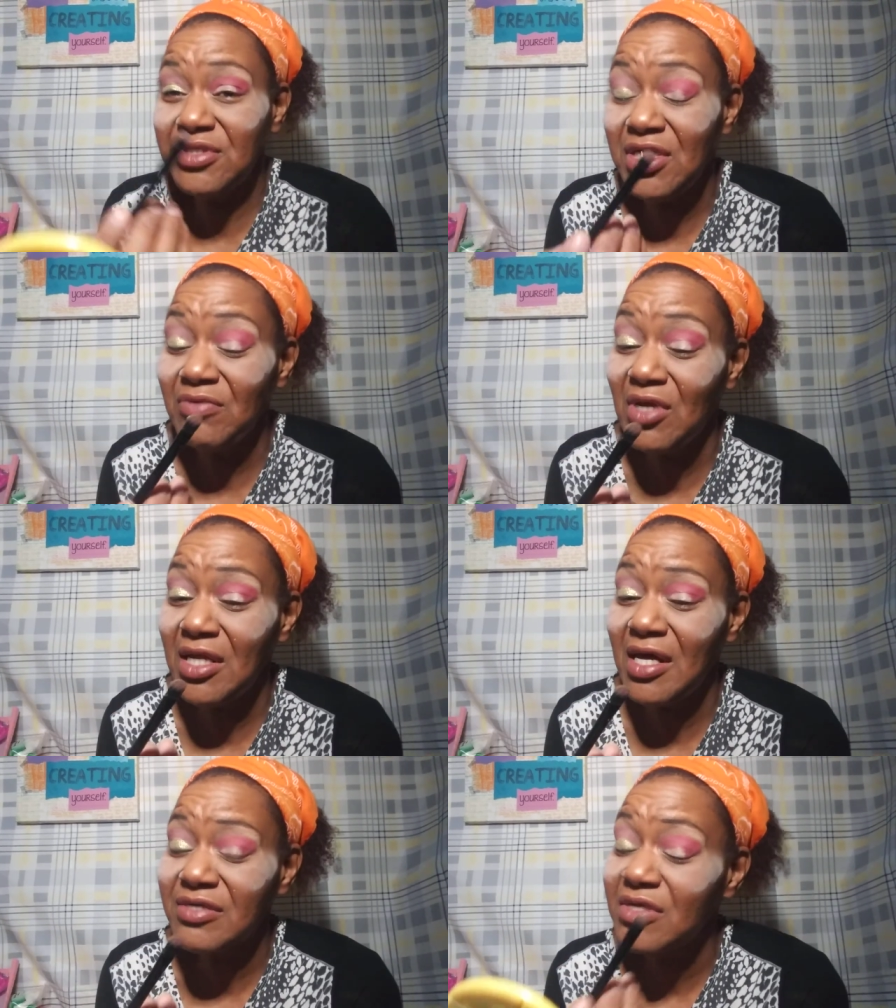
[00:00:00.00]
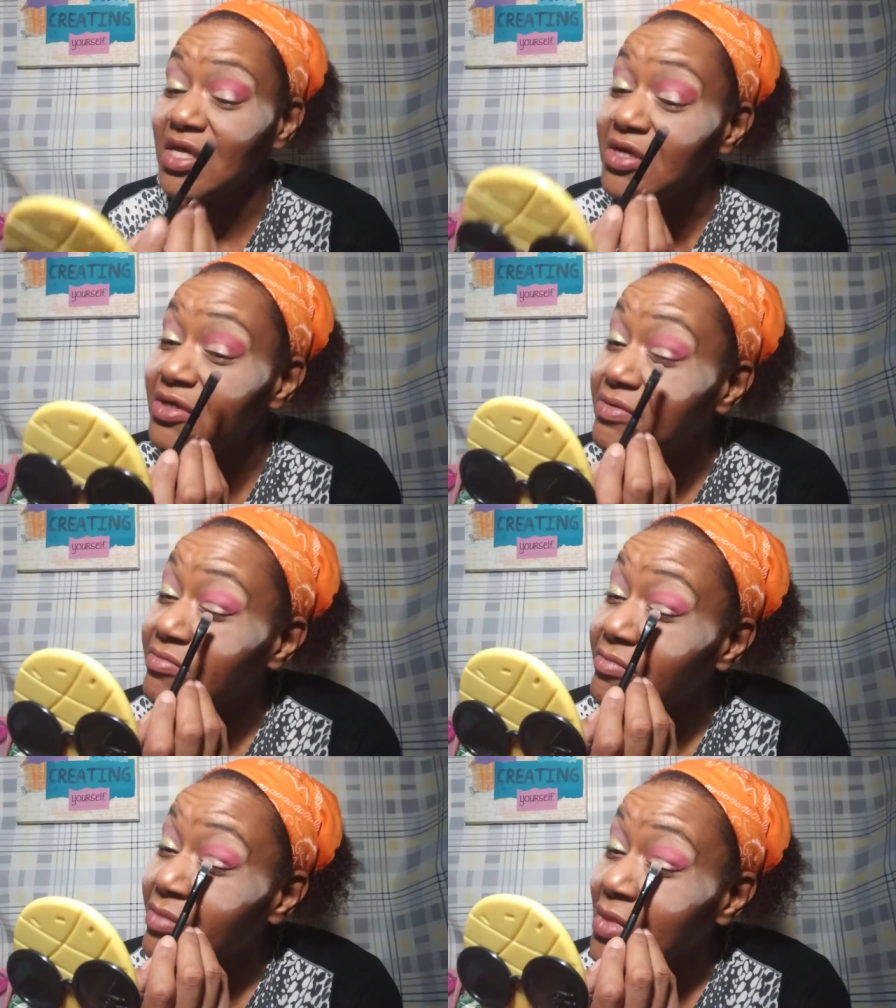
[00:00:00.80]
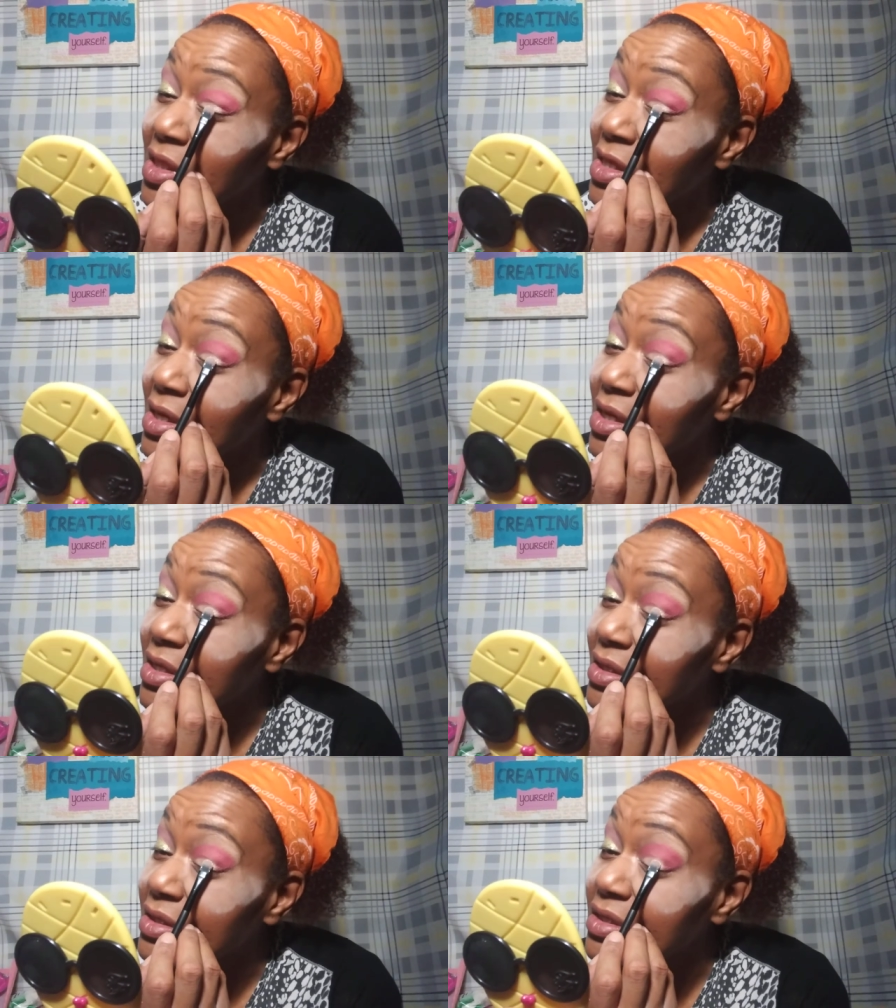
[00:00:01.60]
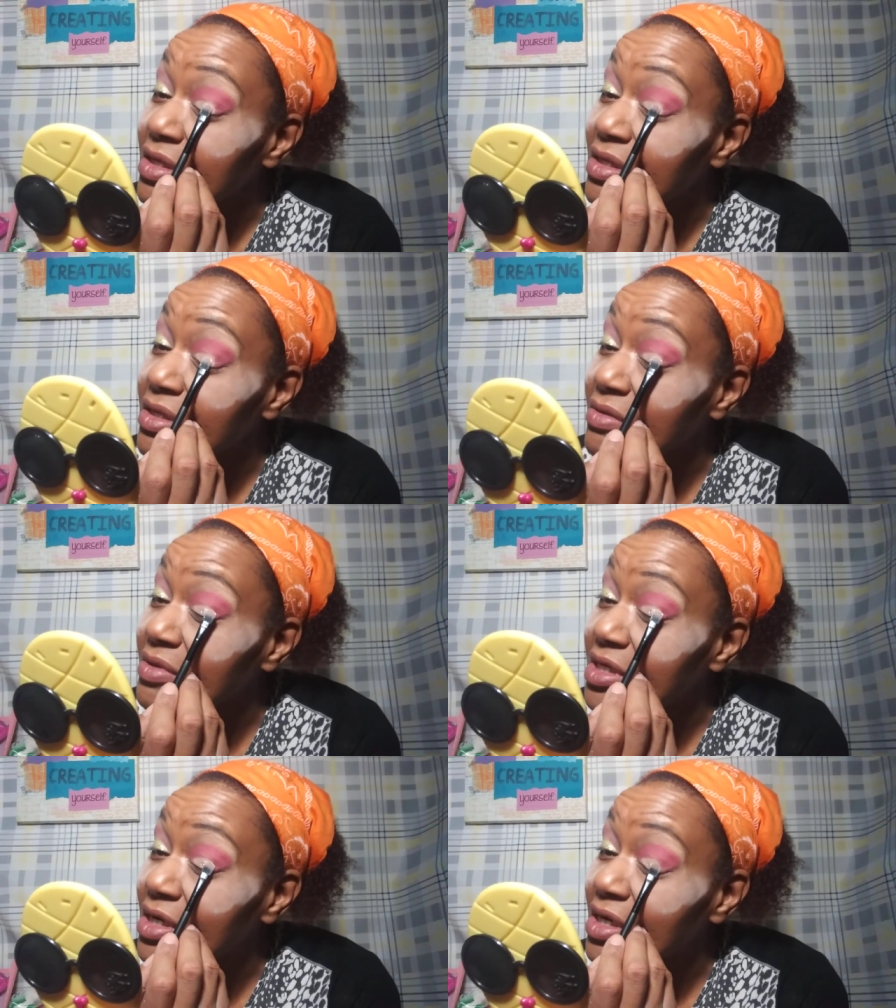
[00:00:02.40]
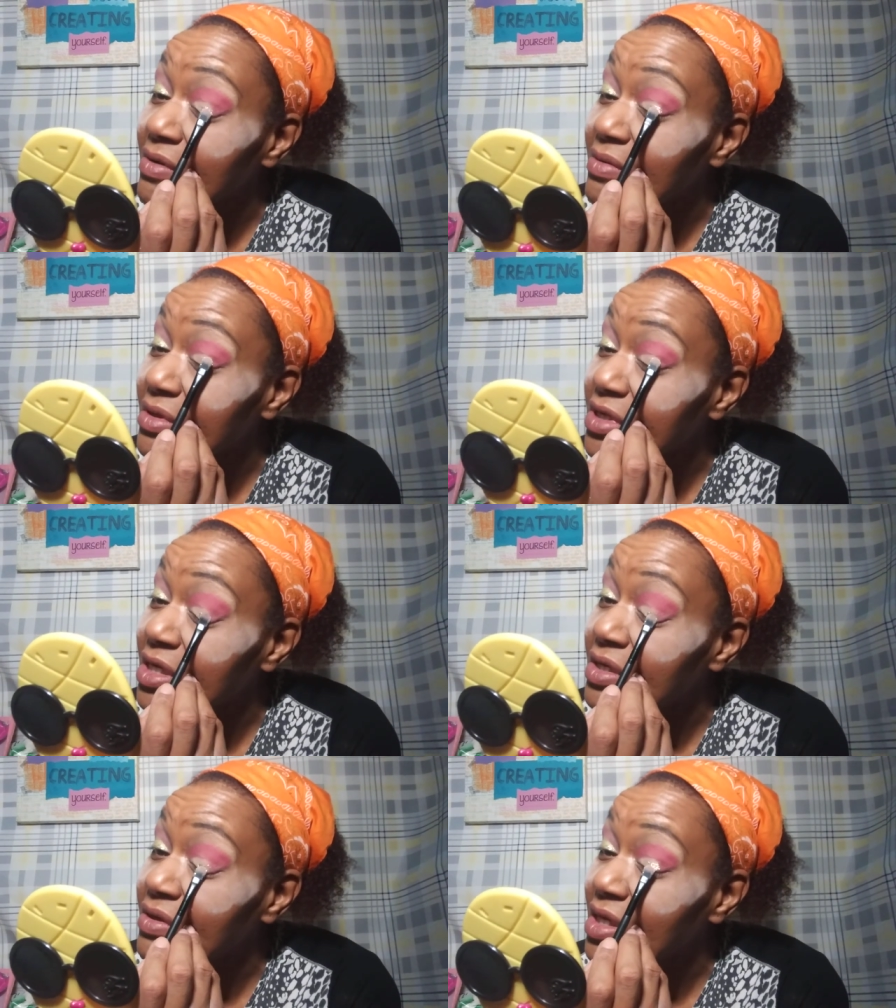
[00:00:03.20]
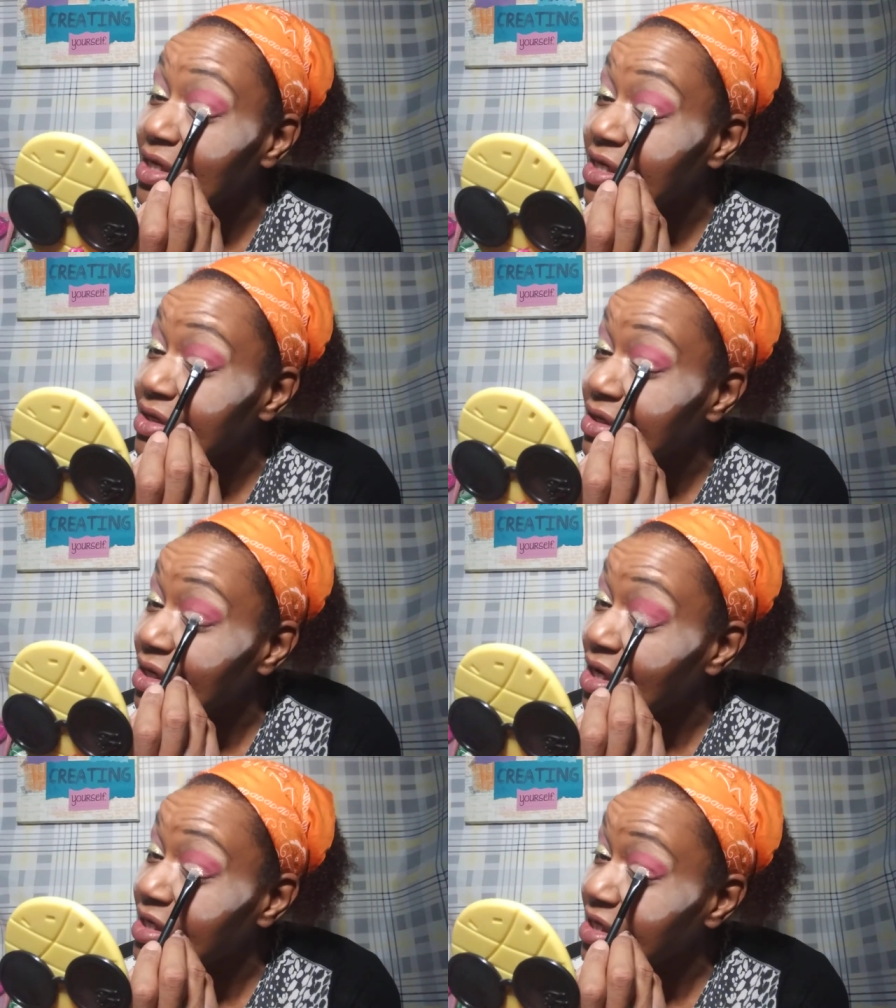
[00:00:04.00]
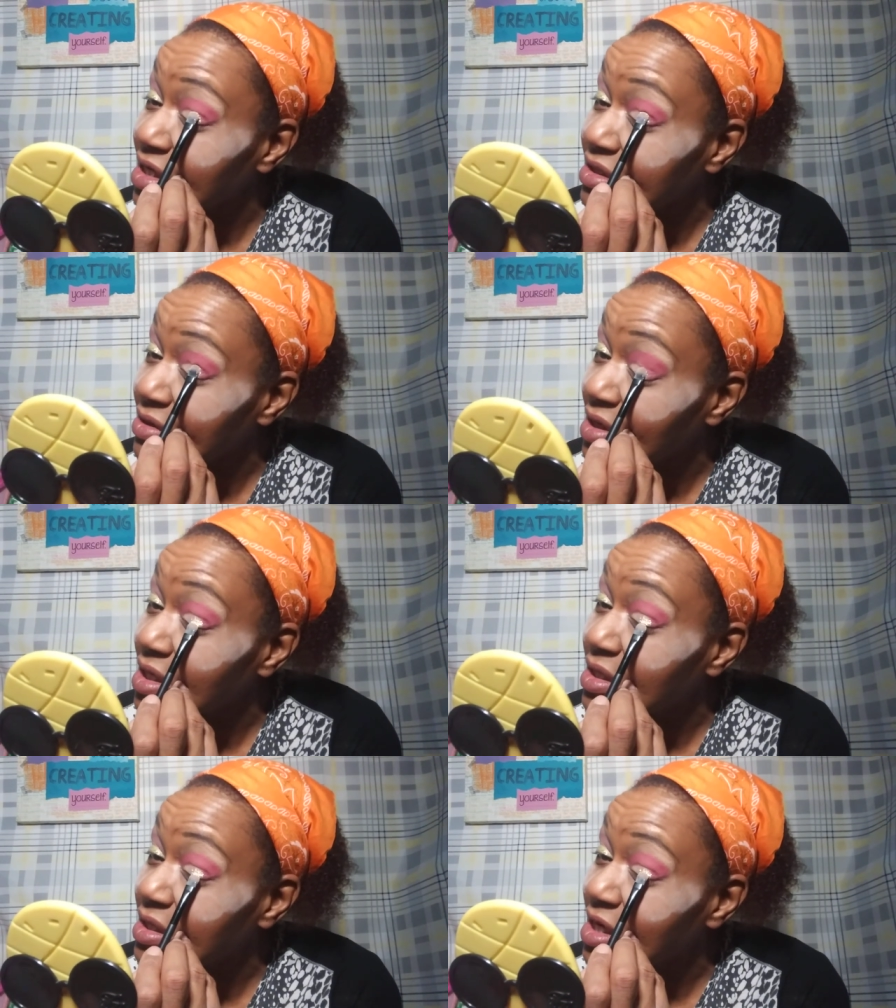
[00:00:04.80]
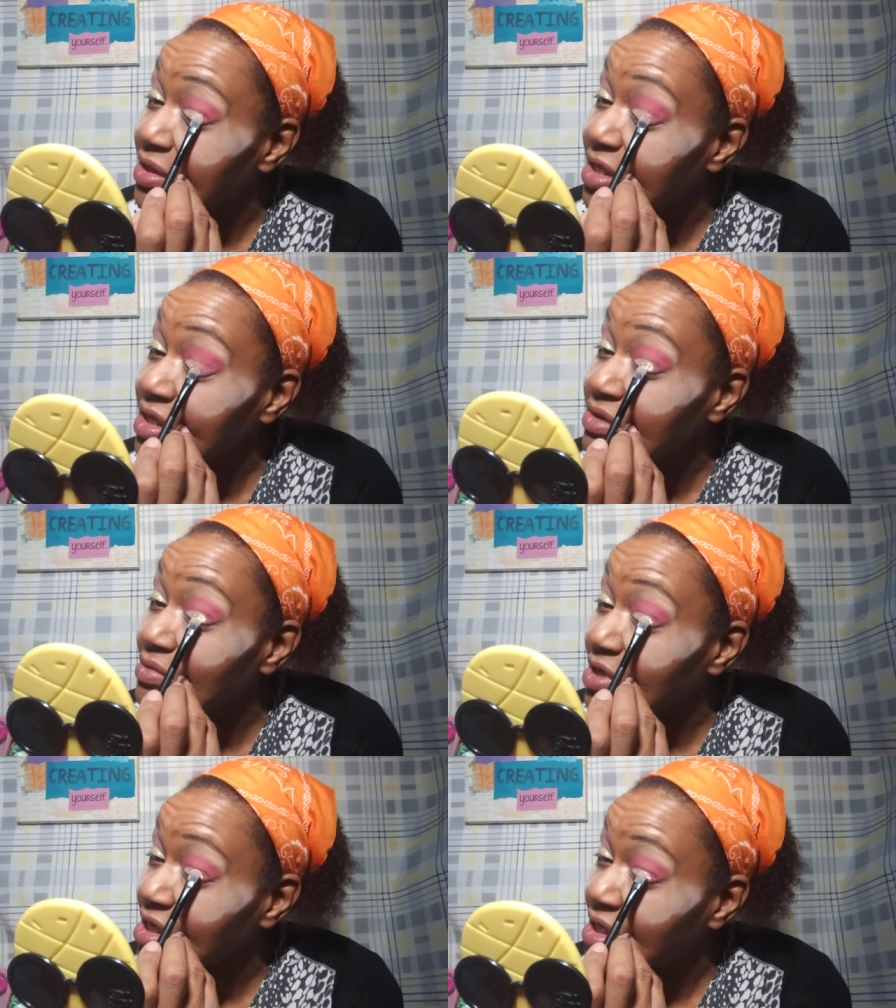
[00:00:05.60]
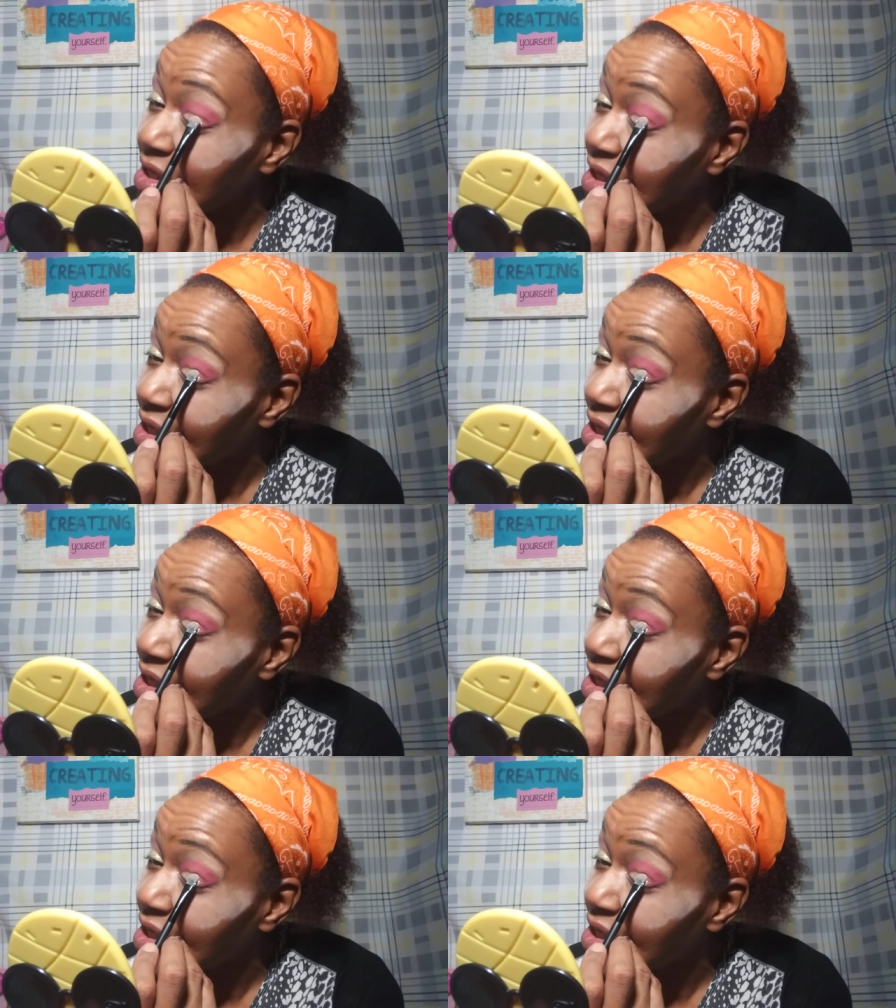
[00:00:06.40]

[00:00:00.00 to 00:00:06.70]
she really likes glitter. She's a sweetheart. She can do the glitter. I can't do it. Now this one,